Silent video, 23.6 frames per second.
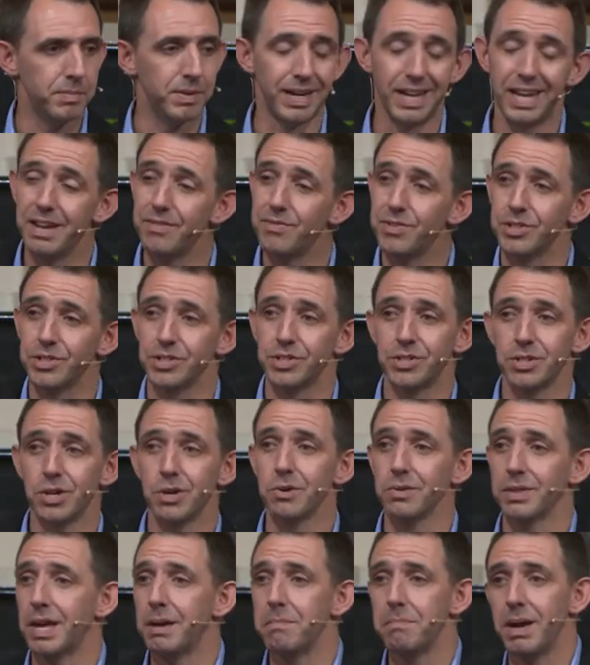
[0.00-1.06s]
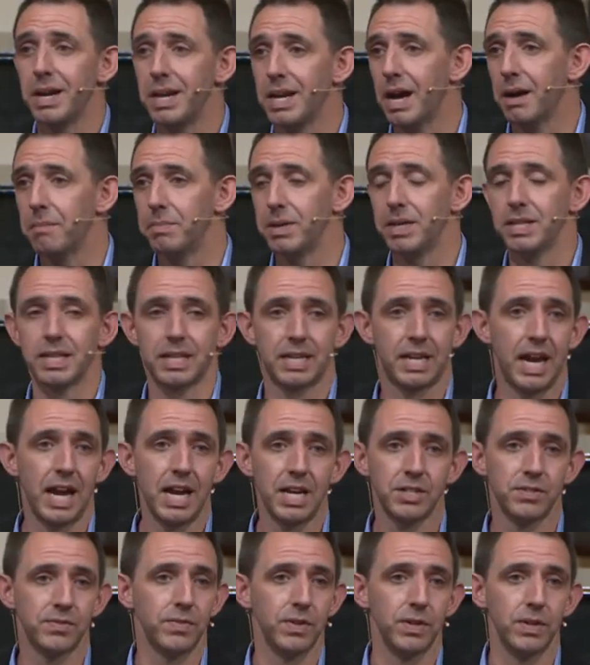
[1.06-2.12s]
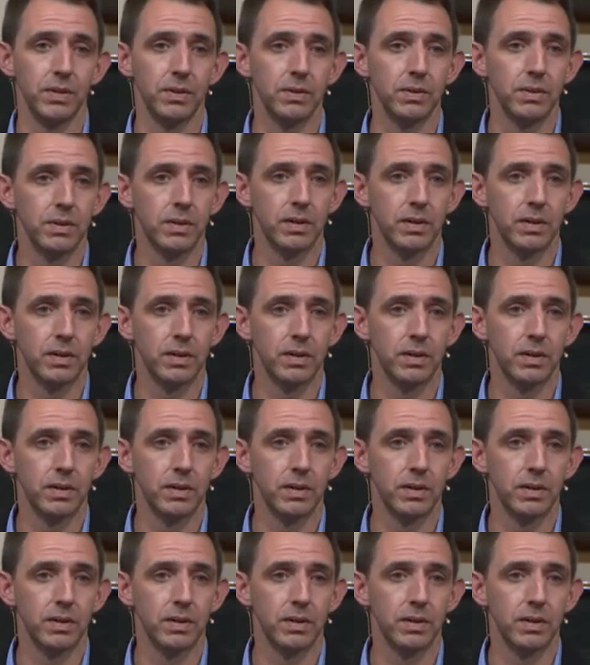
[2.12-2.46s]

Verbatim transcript: But even so, that may not be the case for you.